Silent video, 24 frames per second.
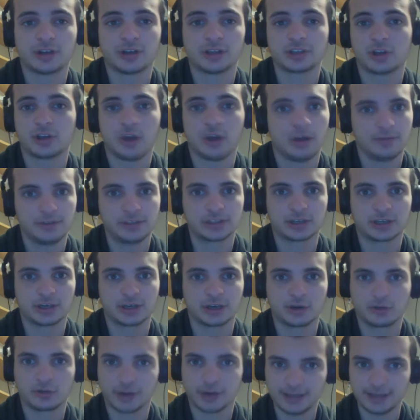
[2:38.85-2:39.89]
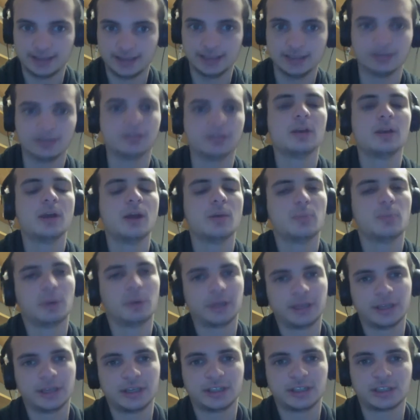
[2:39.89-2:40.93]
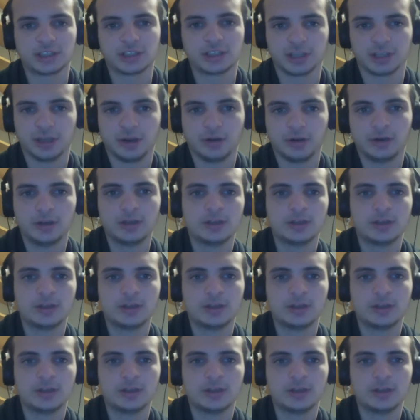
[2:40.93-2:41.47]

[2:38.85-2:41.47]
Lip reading: it's obviously a great deal, but it is slow.